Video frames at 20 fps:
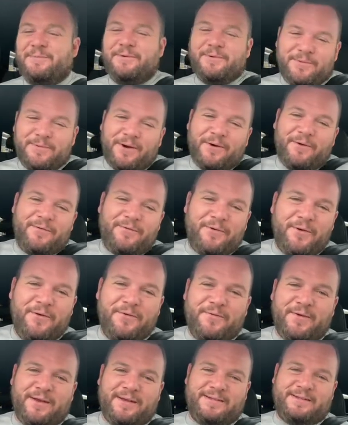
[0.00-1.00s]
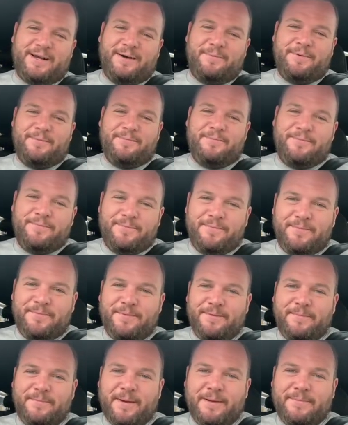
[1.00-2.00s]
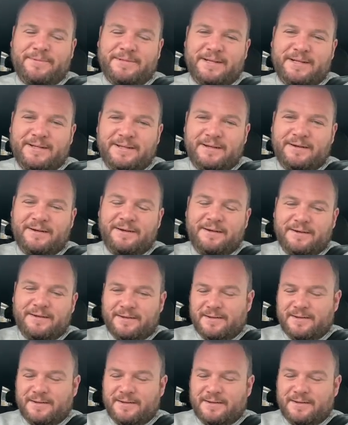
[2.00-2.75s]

but we've got a few things coming with Pepsi that